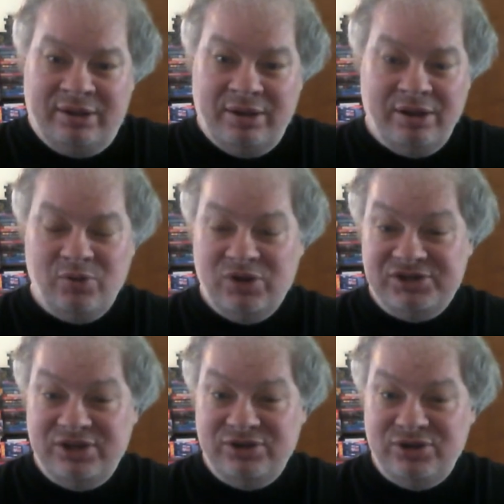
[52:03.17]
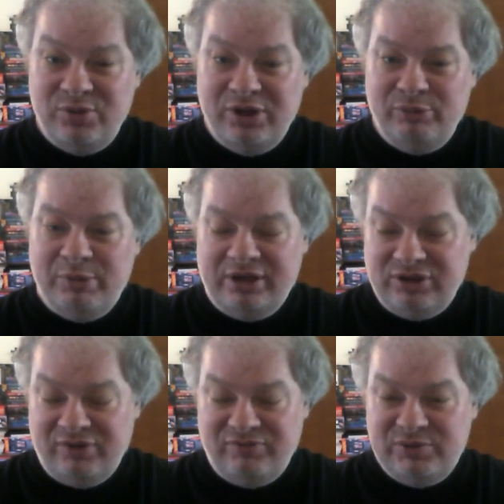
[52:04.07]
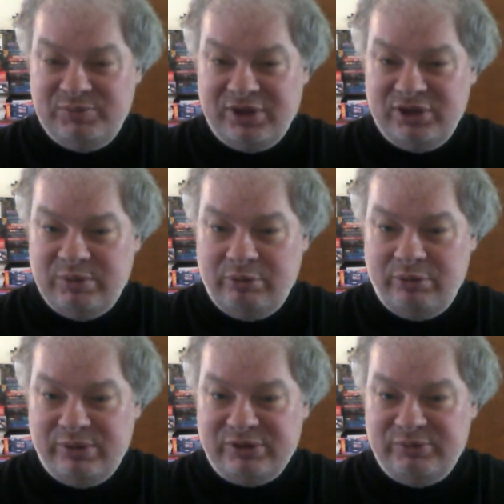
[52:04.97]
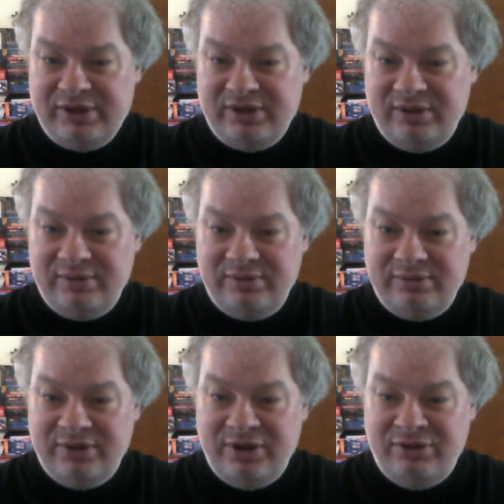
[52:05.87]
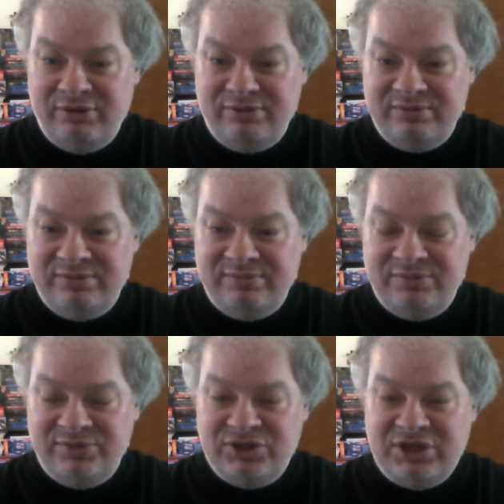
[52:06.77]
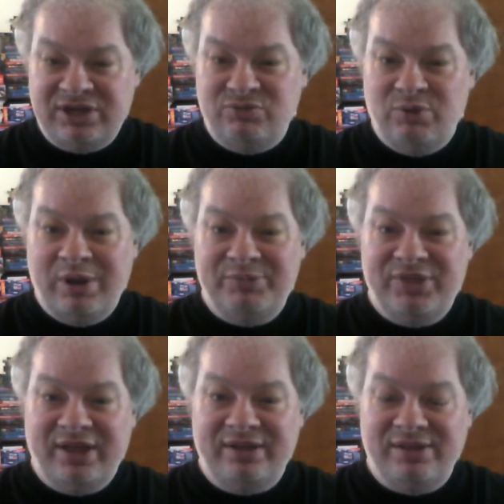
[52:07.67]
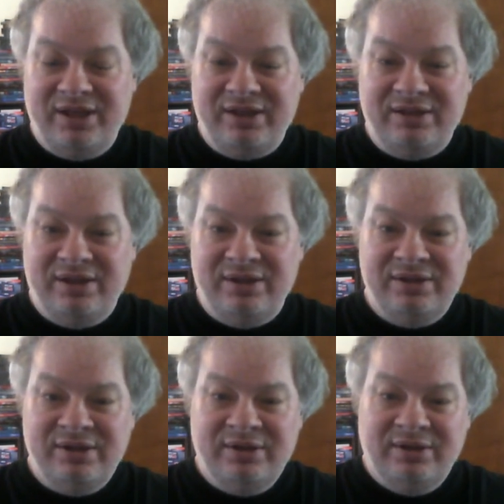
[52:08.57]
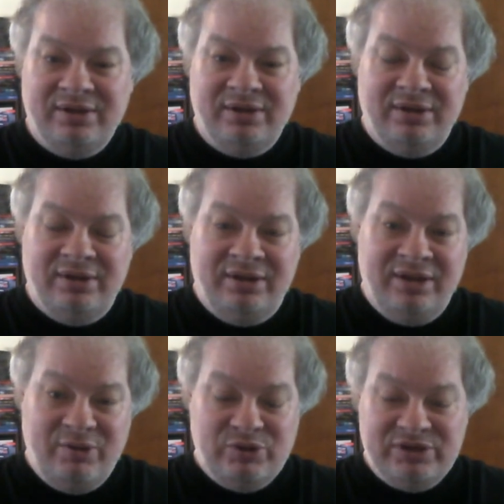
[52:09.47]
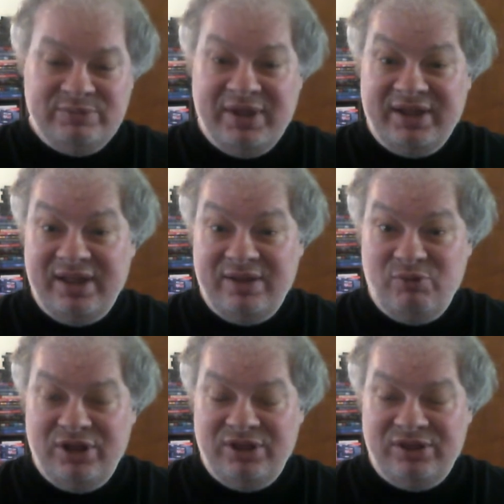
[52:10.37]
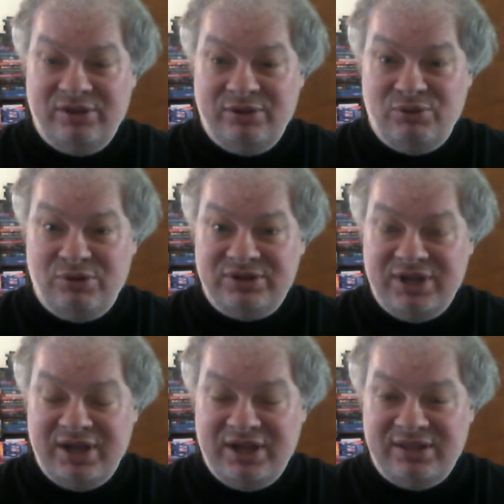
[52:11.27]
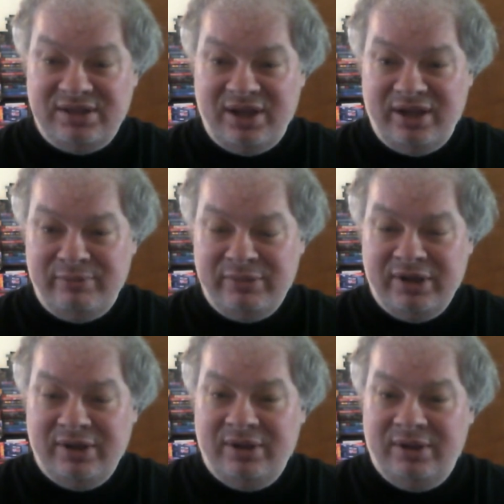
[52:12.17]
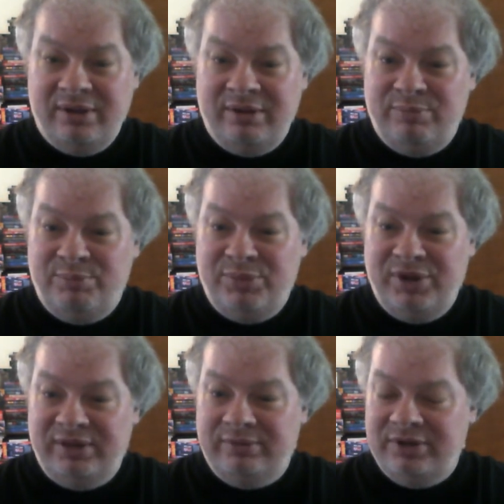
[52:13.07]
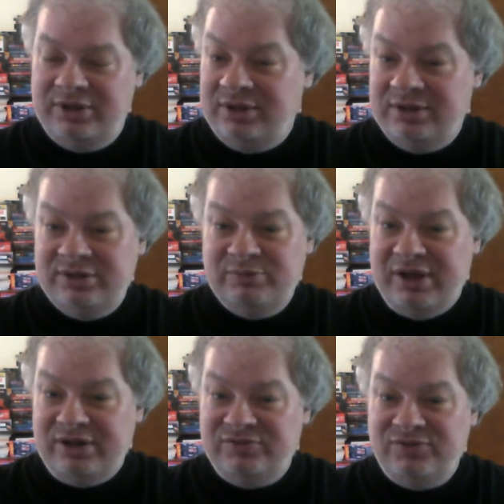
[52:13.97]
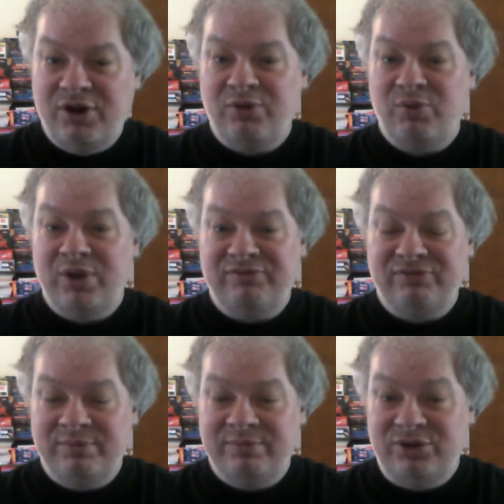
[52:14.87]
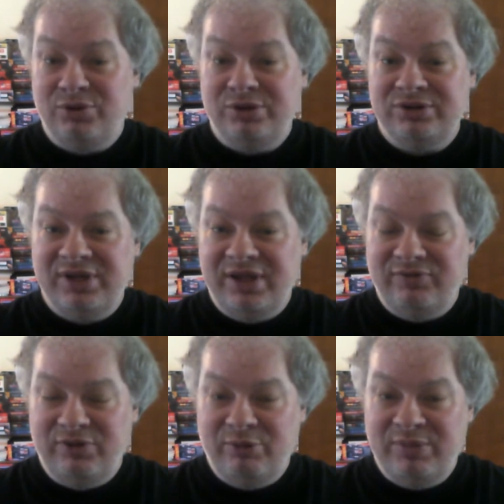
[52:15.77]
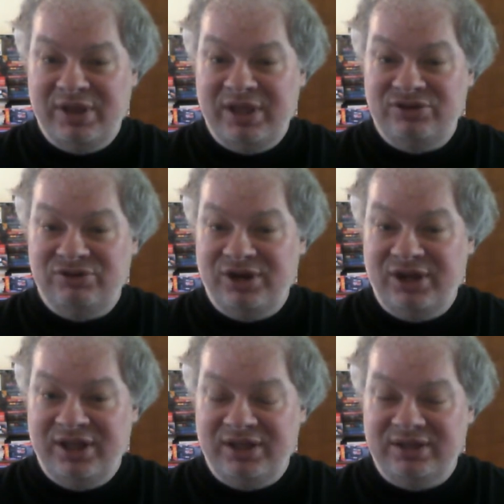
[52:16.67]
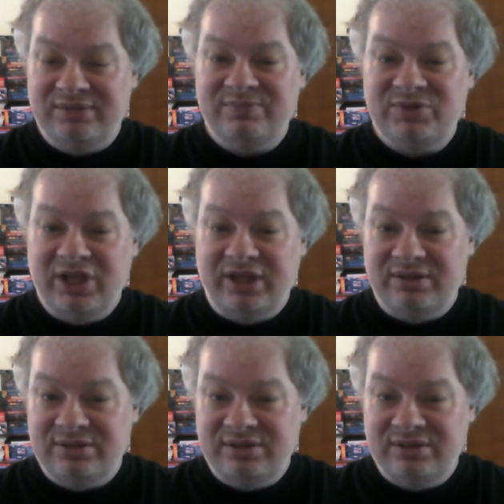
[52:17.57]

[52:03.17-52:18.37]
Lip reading: which didn't do well at the box office because people were expecting another sex romp thing like he was making with Doris Day at the time. But it's about as far away from a Doris Day film as you're going to get. Seconds.